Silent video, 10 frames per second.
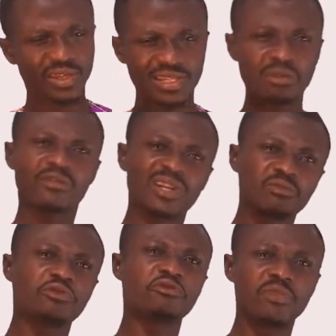Some of them
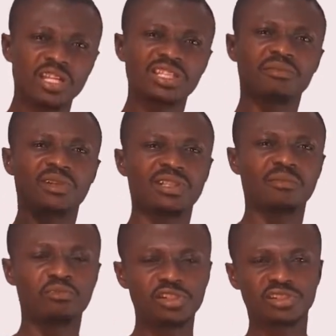will remain in the
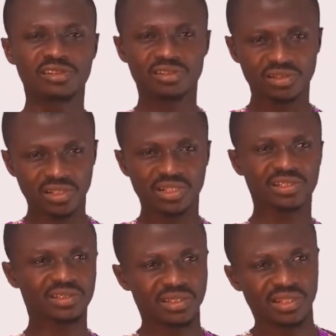bush
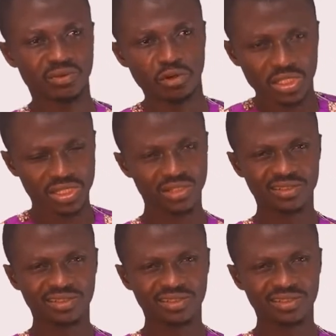and rots.